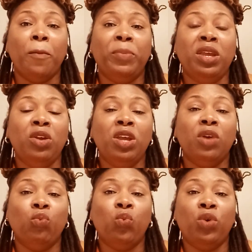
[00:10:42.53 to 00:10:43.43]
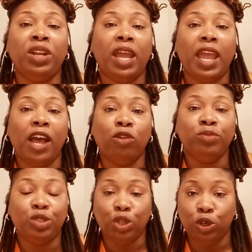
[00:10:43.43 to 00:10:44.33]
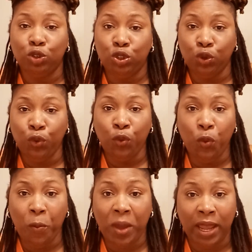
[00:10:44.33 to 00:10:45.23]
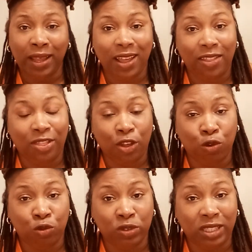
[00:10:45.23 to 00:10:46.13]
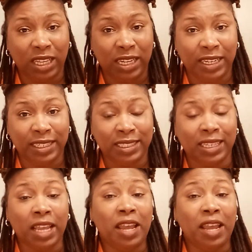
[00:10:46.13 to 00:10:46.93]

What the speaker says: be what helps to make those things